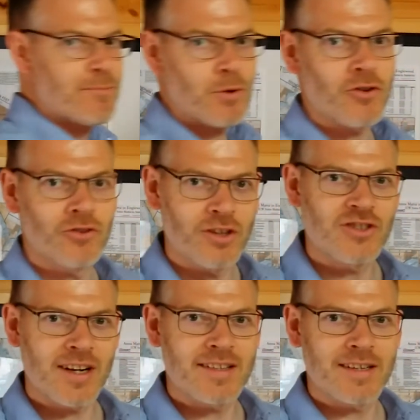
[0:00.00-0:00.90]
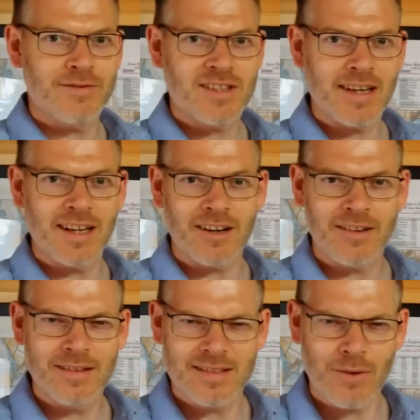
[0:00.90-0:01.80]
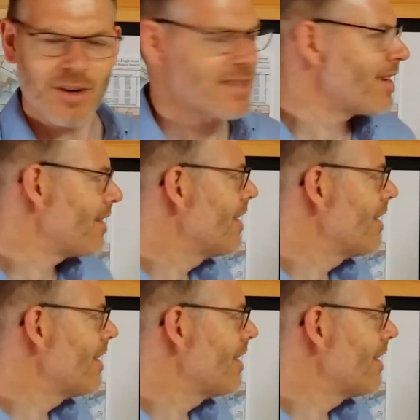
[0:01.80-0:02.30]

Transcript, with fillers: plural, not genitive singular. Is that what I said?